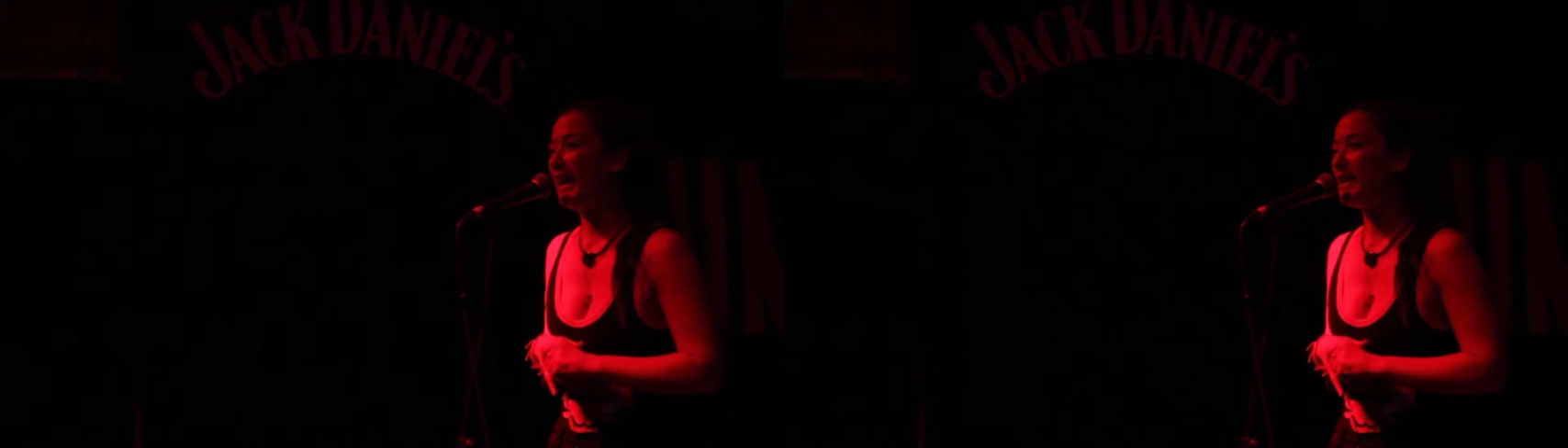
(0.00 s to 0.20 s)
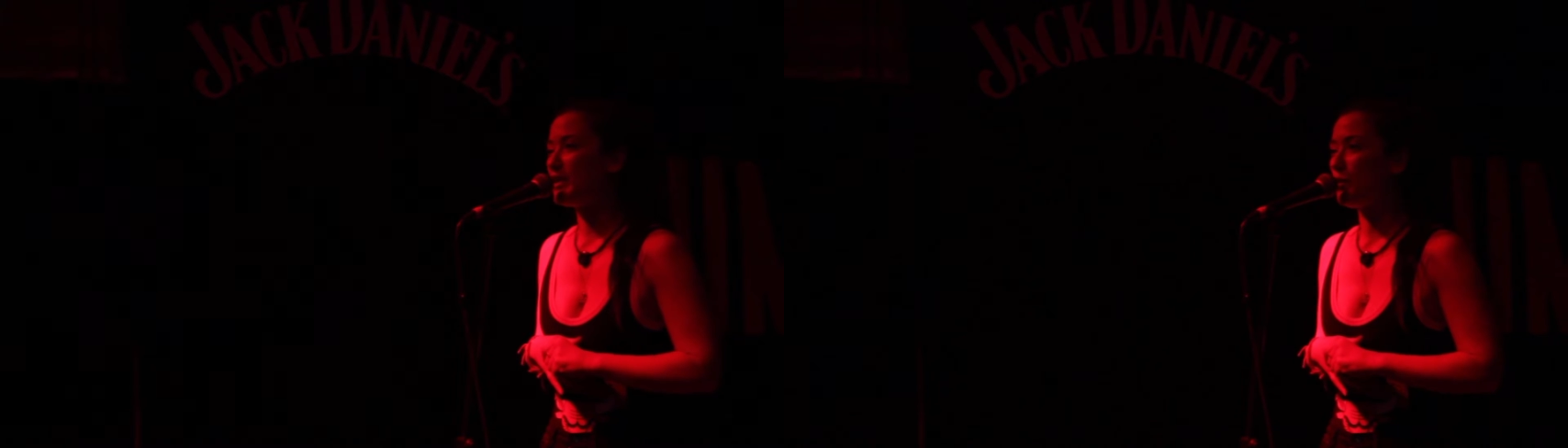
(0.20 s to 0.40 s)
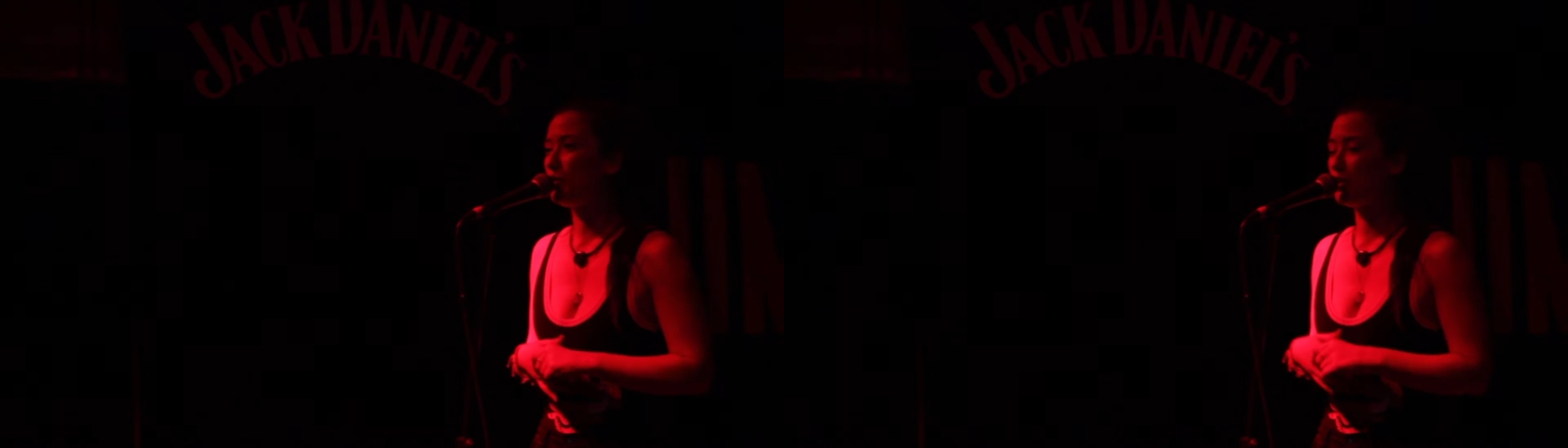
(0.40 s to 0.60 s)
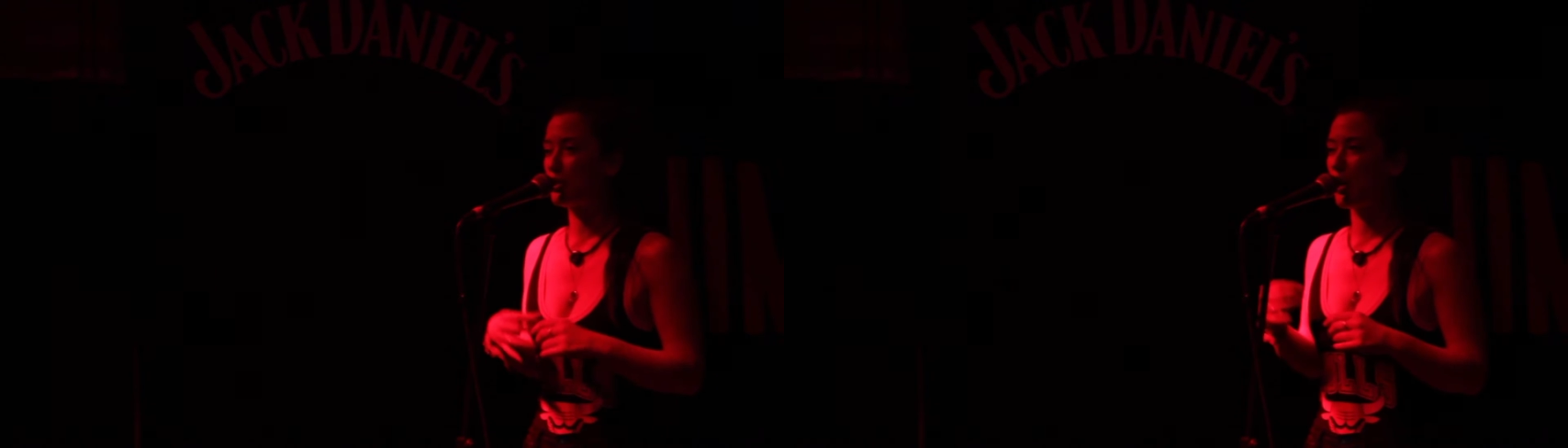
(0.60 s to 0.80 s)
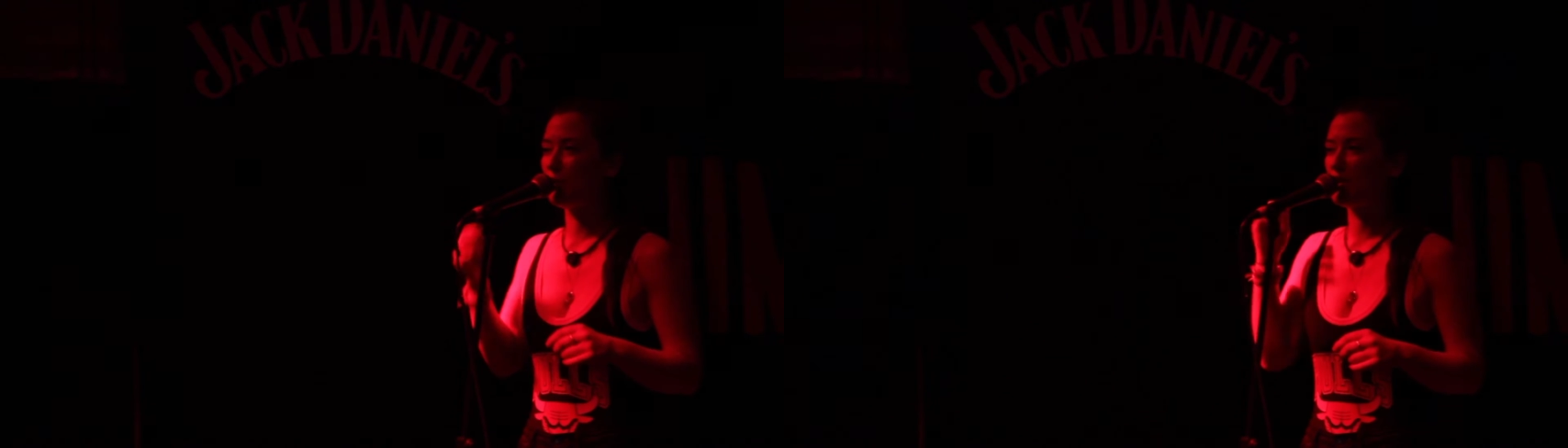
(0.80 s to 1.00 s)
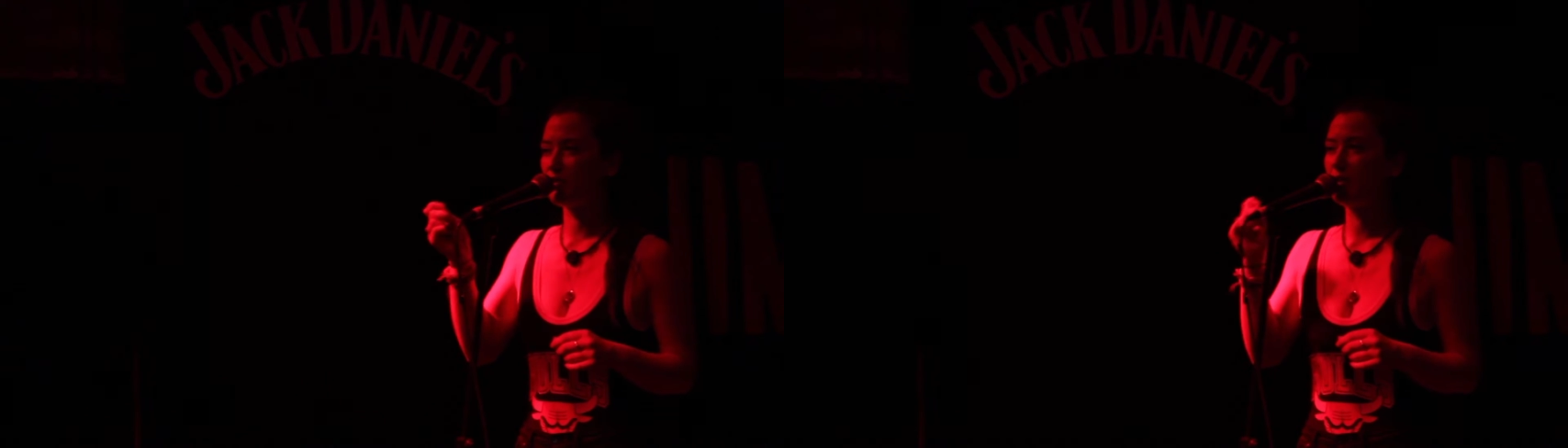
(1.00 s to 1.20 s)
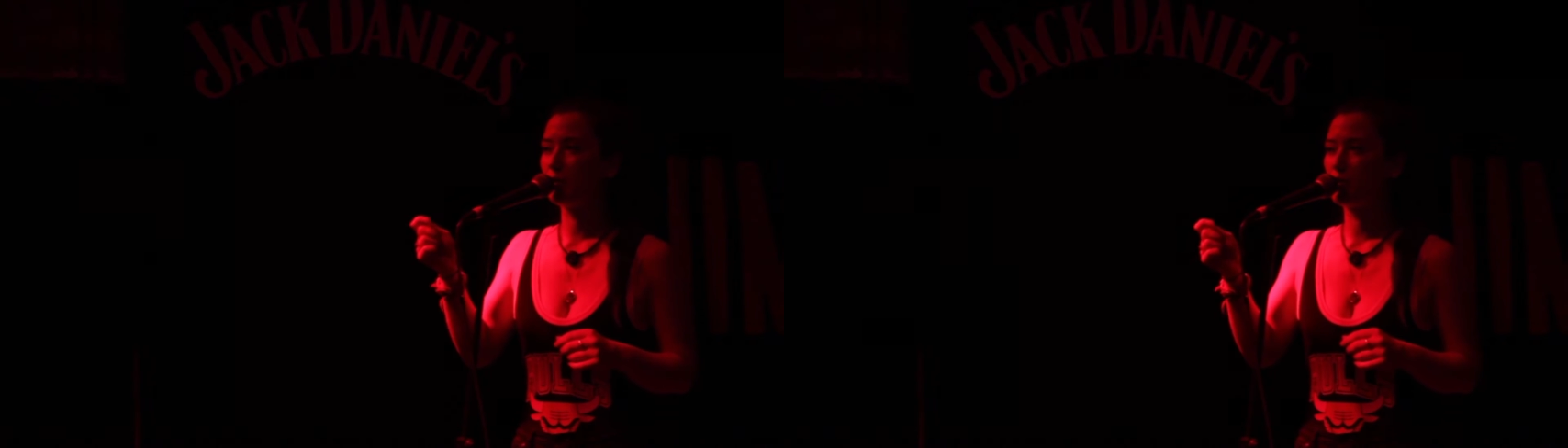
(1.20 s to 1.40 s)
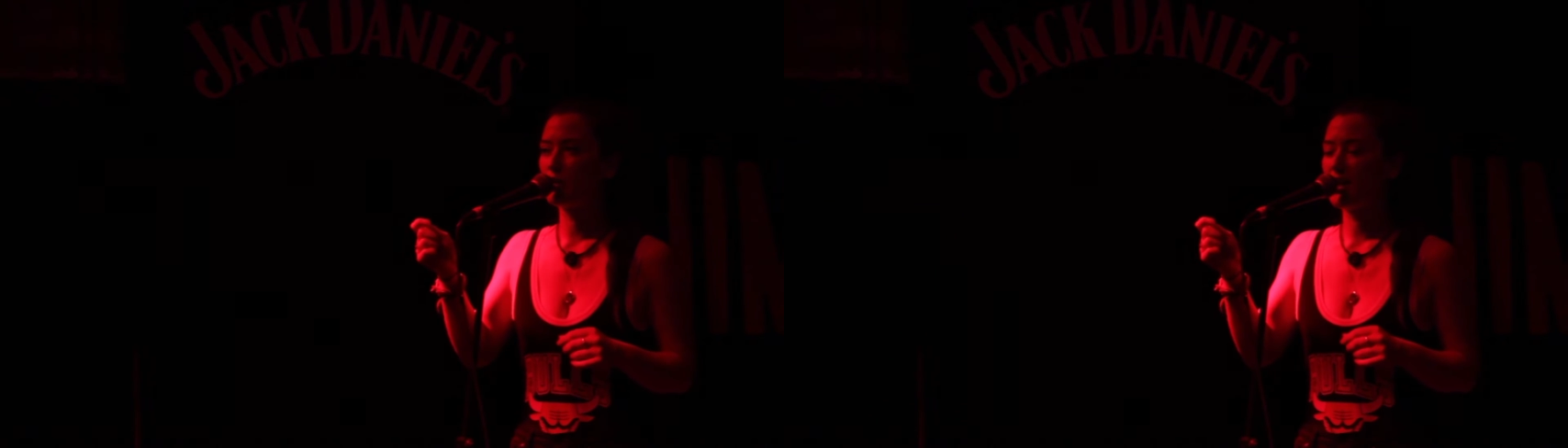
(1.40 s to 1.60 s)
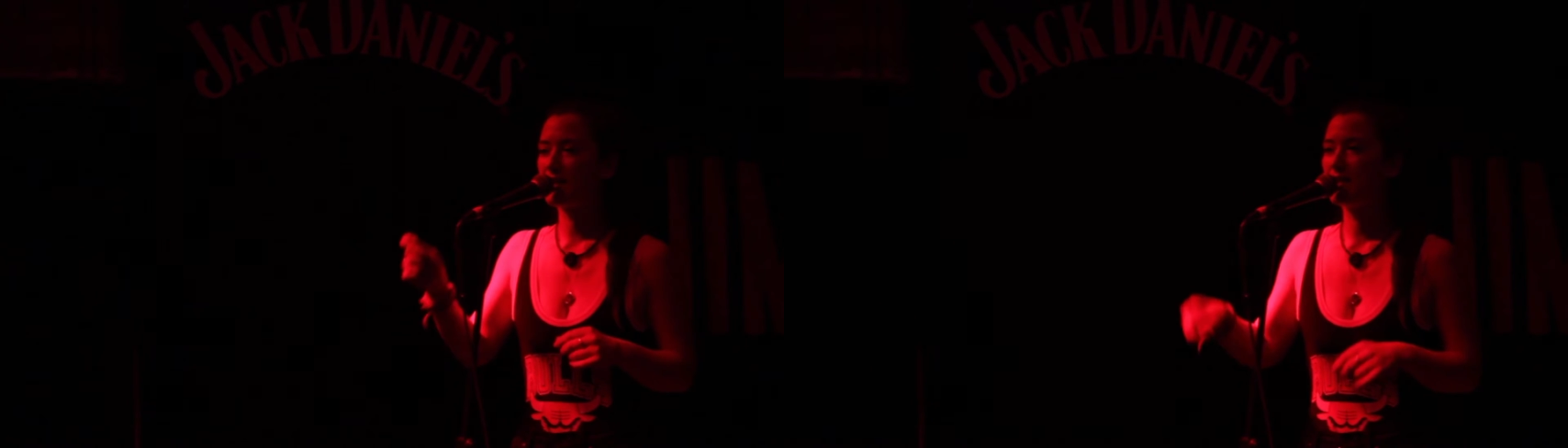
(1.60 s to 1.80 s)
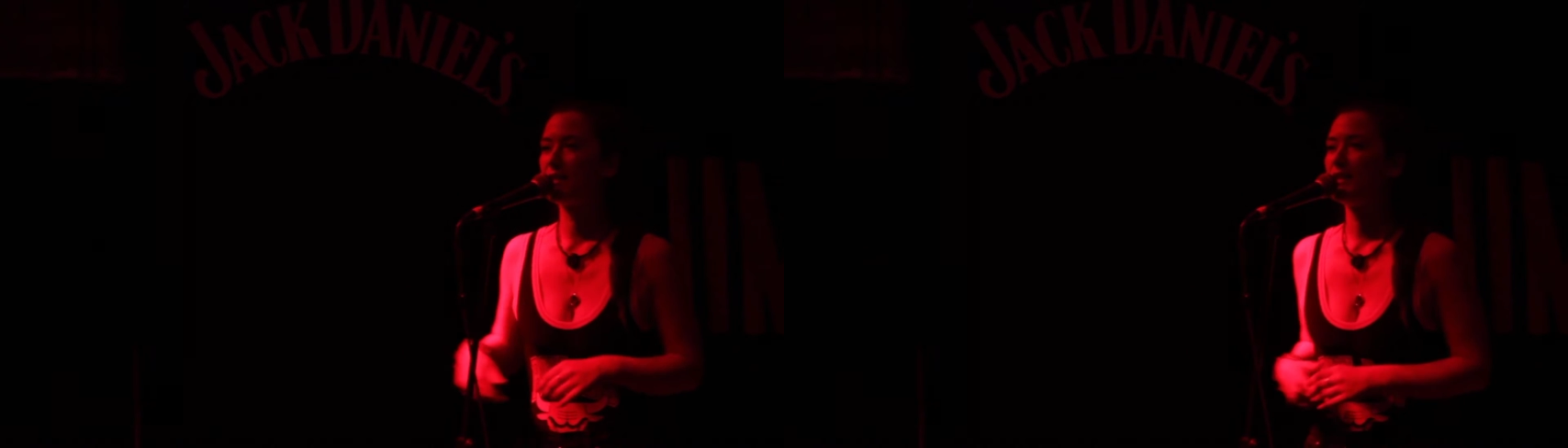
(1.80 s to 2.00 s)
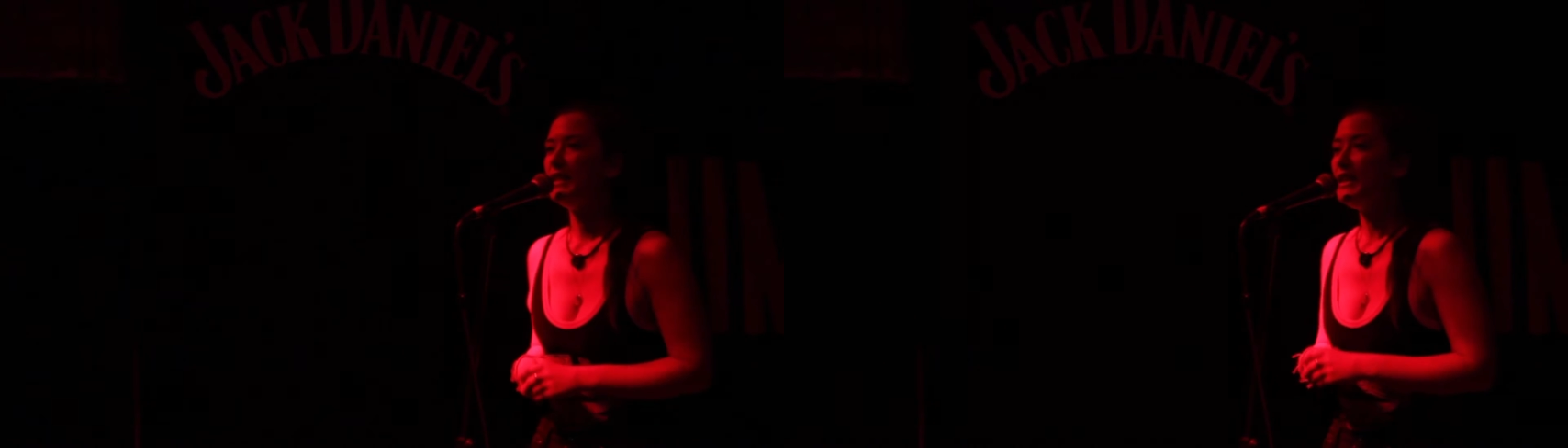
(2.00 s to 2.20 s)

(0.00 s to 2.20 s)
So we'll just go with cerebral cortexes.